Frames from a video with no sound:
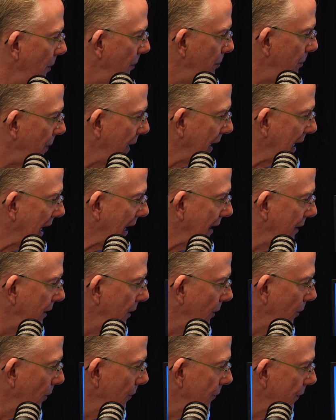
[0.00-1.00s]
But again,
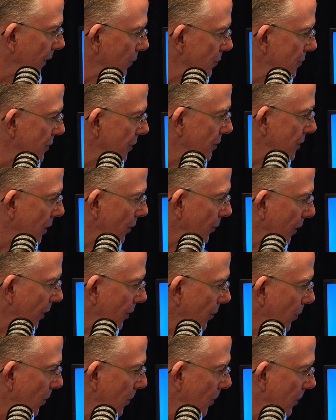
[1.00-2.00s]
here, there's the donut
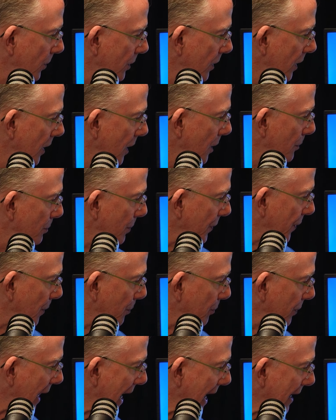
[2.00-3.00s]
hole, but the
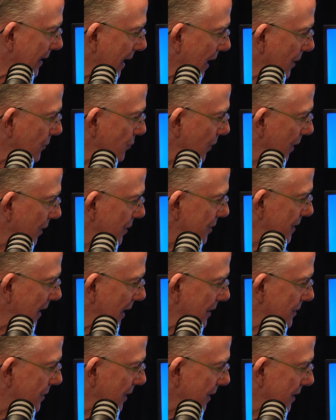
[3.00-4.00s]
plaque actually
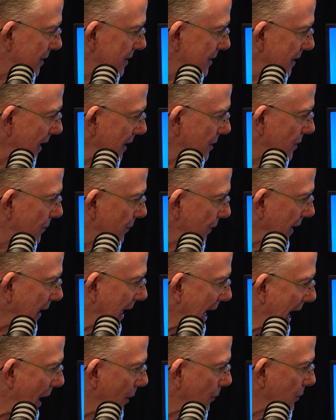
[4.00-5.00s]
extends extensively
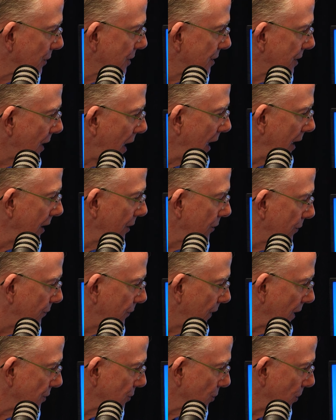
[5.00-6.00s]
outside of the
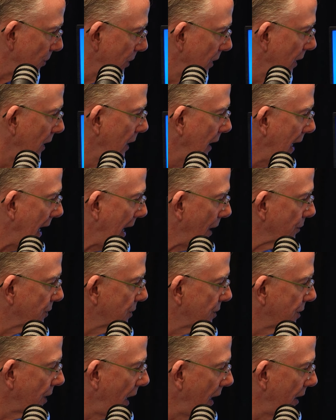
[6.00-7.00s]
vessel,
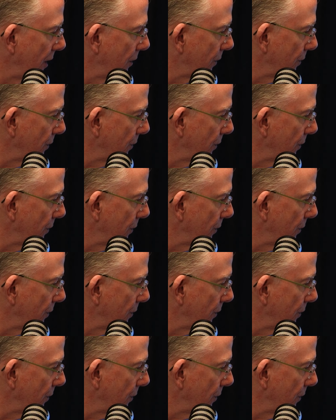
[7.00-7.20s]
outside of